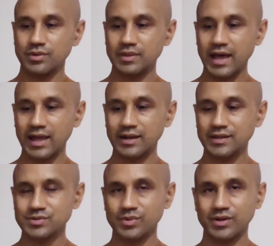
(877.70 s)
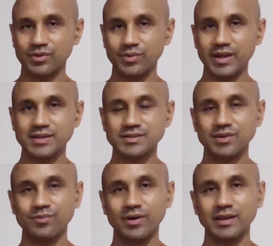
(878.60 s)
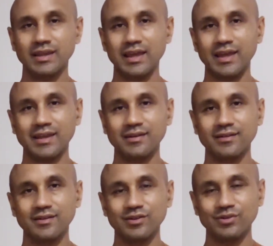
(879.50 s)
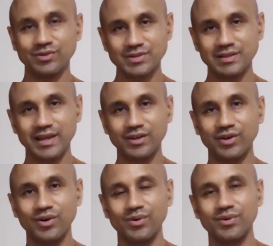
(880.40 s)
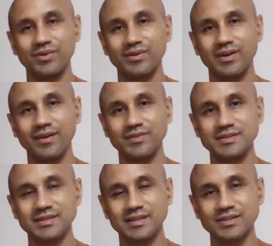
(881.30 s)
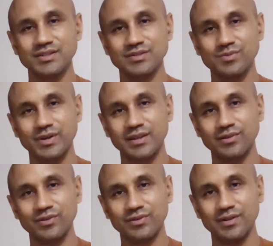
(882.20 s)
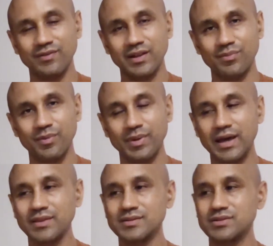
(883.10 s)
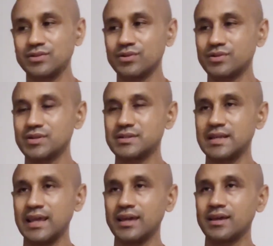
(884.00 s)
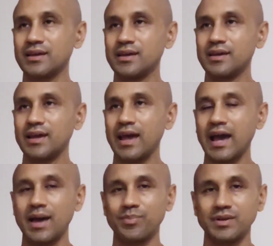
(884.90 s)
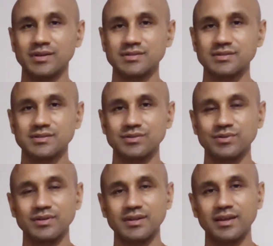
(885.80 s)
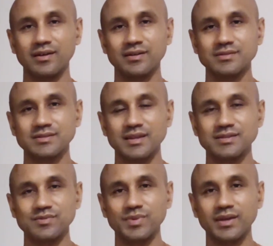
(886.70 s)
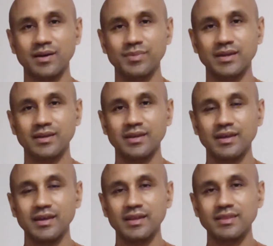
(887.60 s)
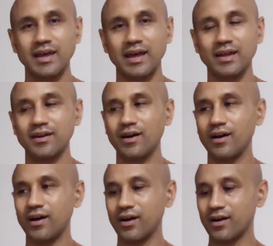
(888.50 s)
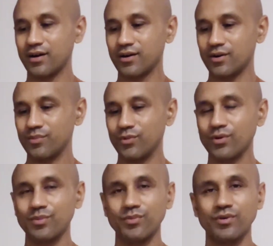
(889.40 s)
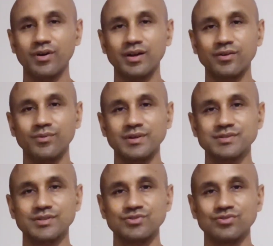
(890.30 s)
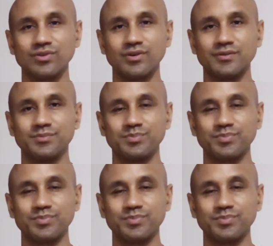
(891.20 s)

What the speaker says: that is one of the ways that one can learn to let go of these addictions. One can learn to develop the path, is to learn to take happiness, learn to take on states of becoming that are more and more under one's control.